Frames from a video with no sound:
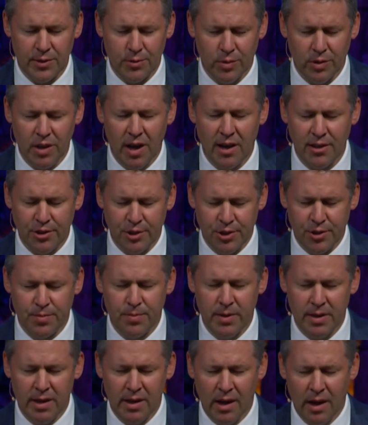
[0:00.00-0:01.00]
will not just
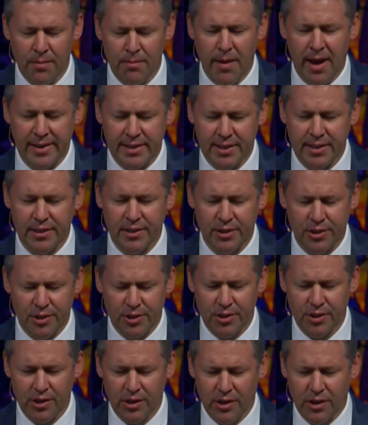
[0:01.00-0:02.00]
be a
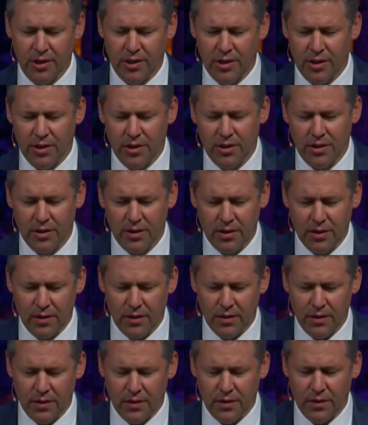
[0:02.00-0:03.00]
message
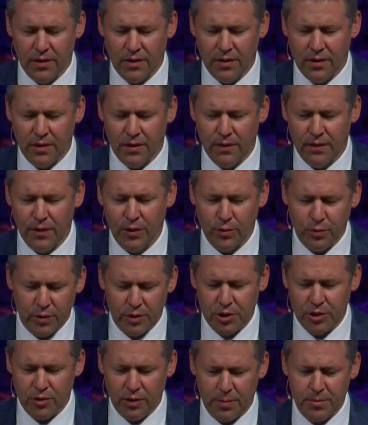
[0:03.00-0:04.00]
filled with
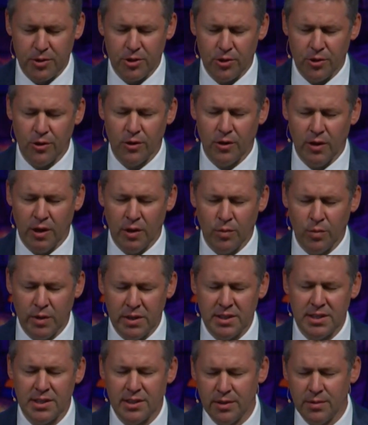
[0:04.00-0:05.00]
scripture and
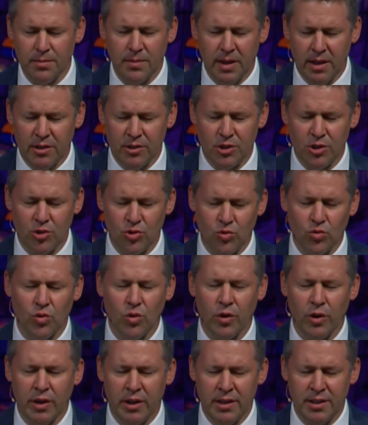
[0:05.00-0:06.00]
wisdom and
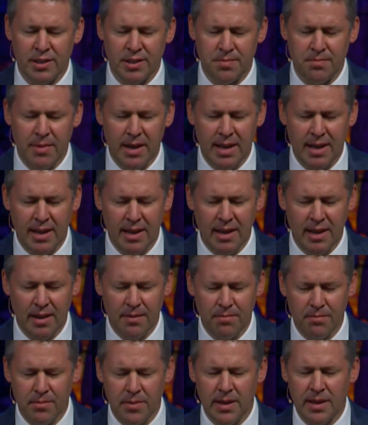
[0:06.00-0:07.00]
stories. May
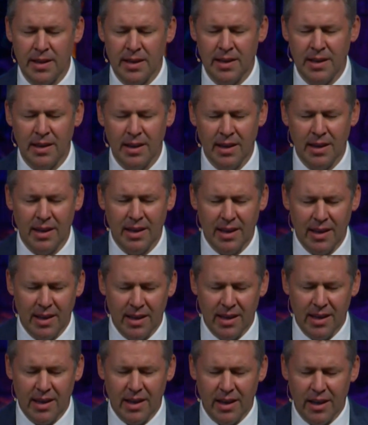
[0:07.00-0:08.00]
it be
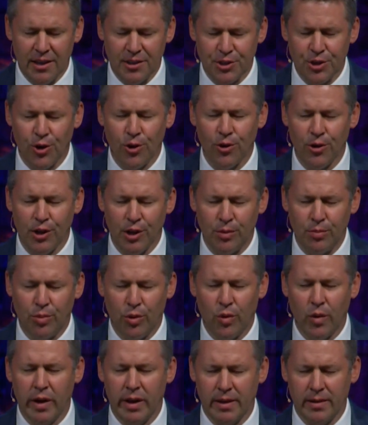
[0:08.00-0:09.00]
a turning
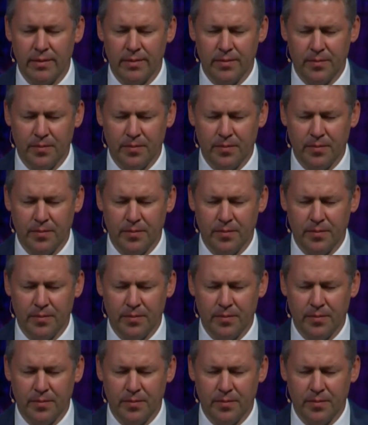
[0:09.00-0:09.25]
point